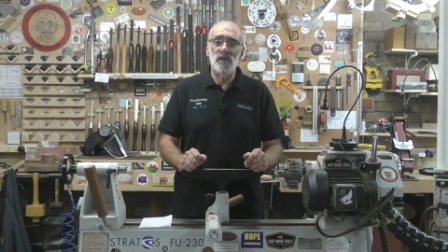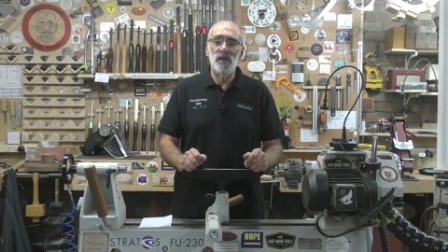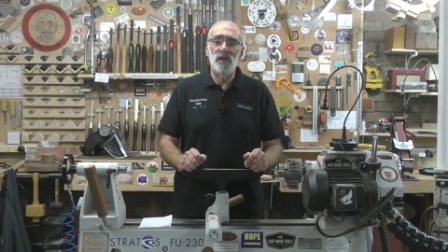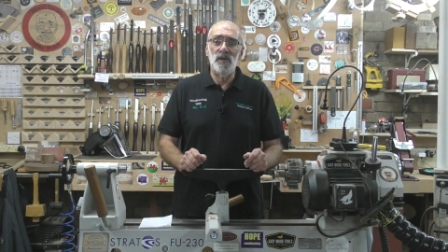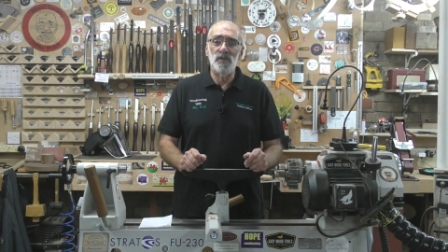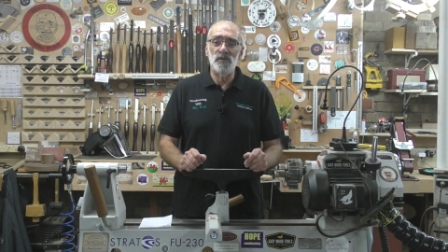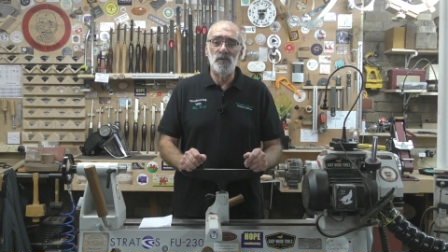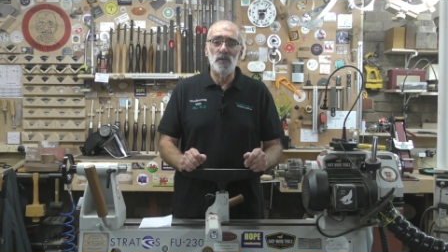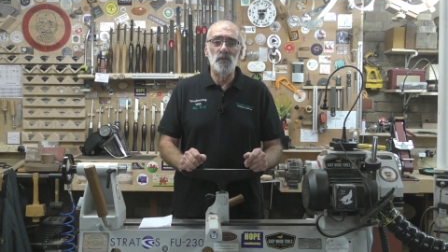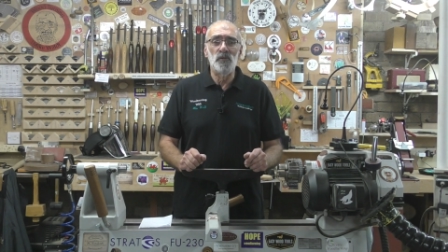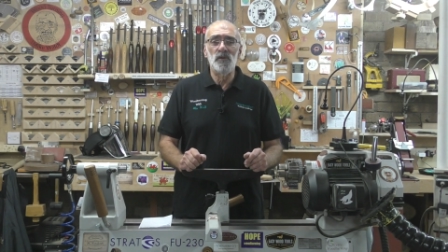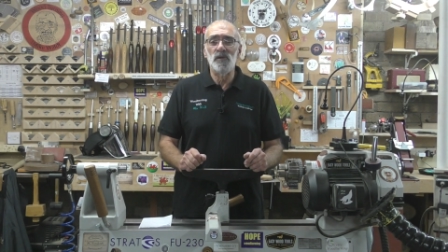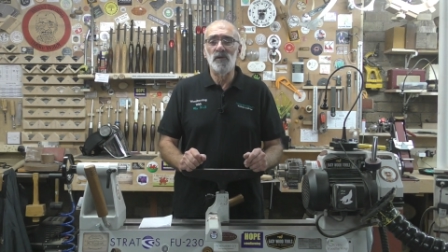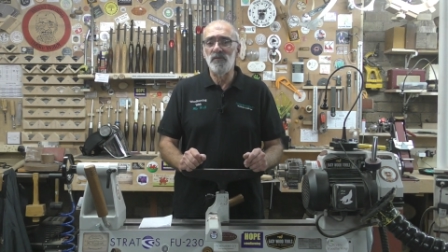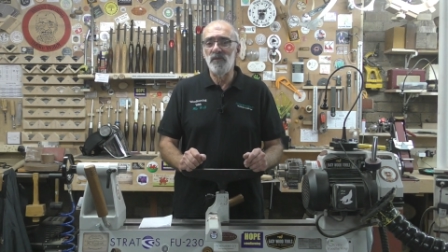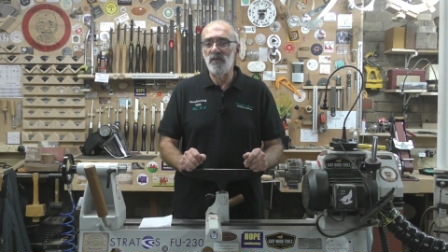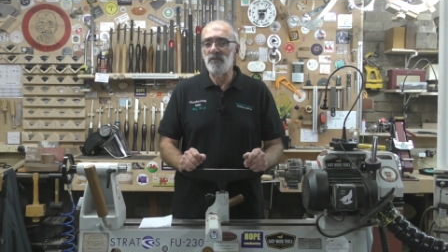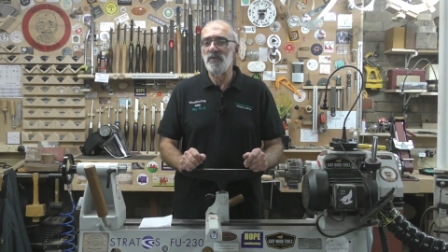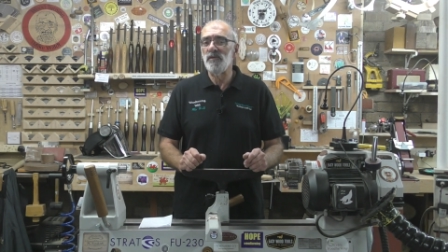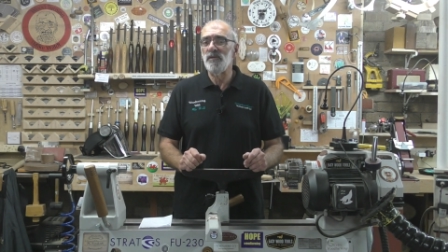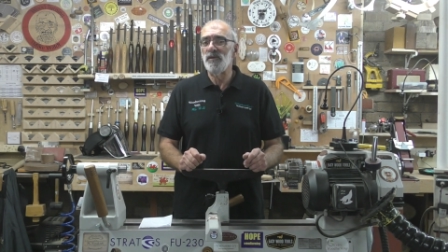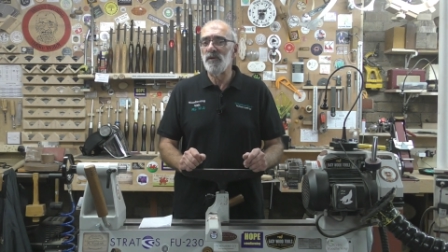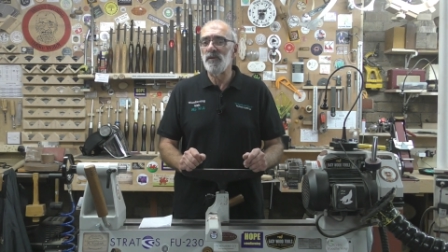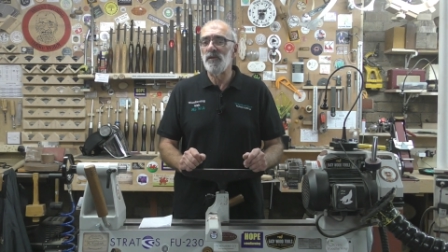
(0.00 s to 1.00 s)
I don't think I've
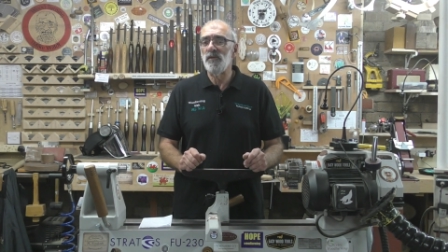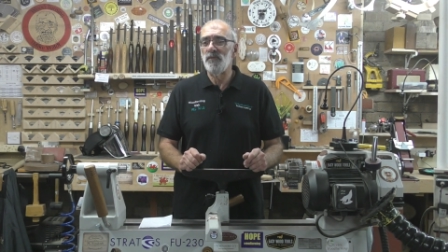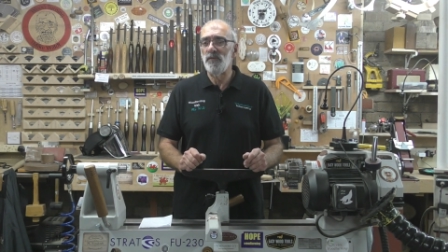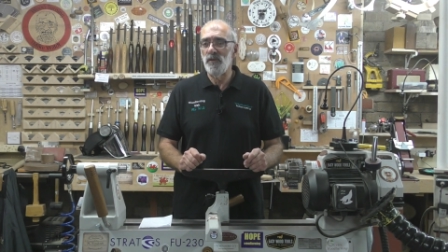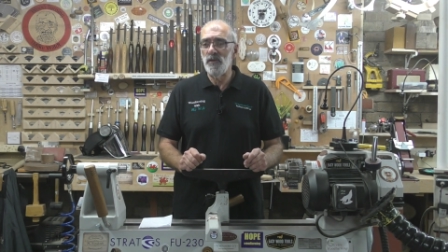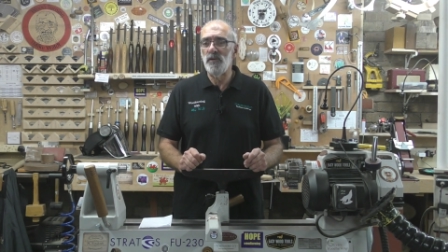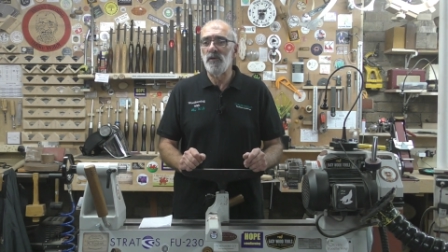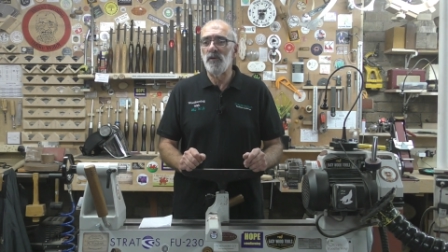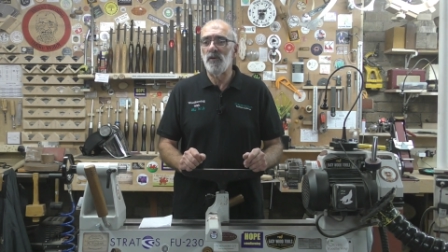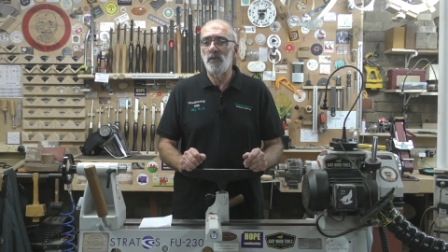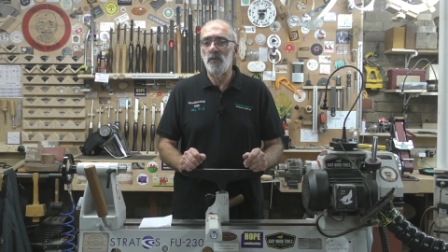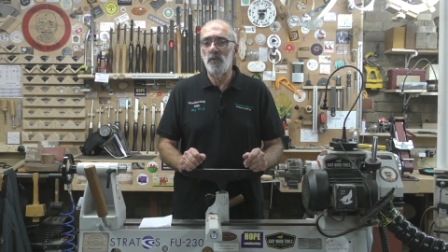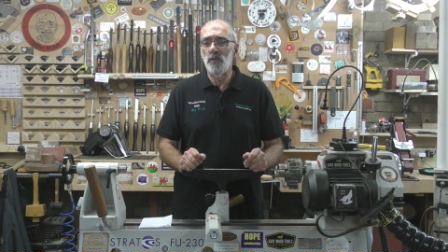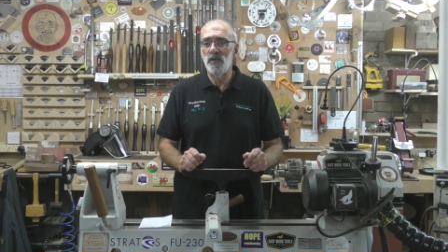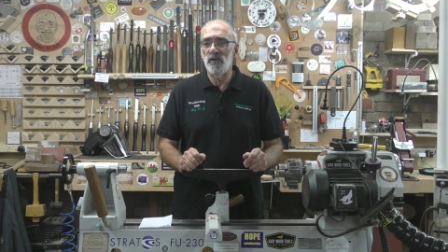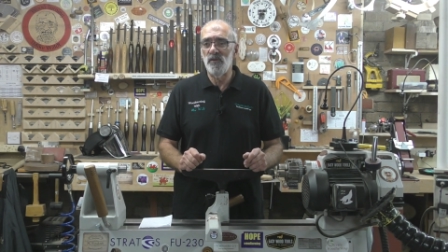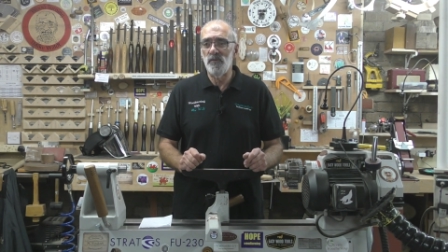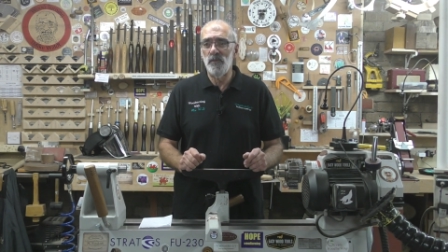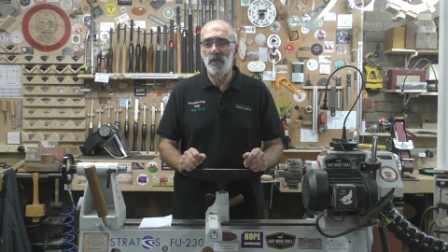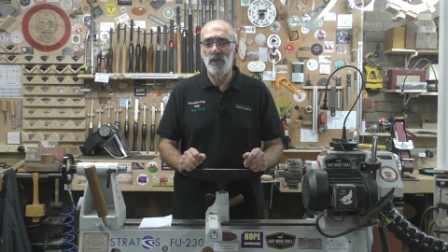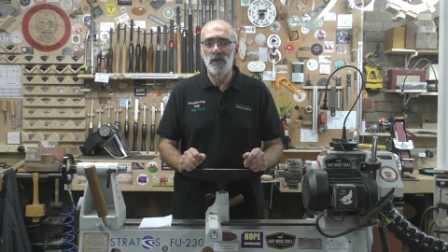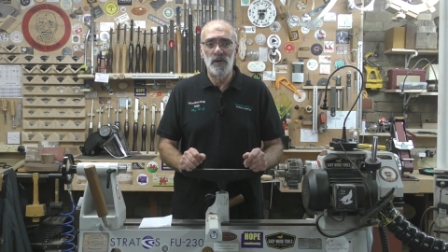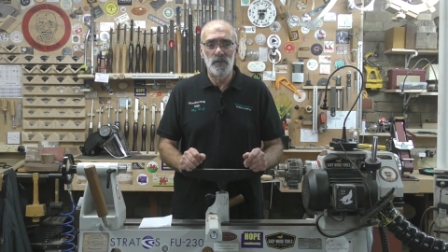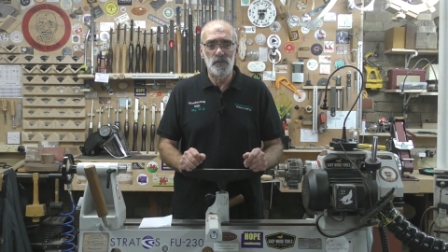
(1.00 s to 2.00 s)
ever done a video where I've been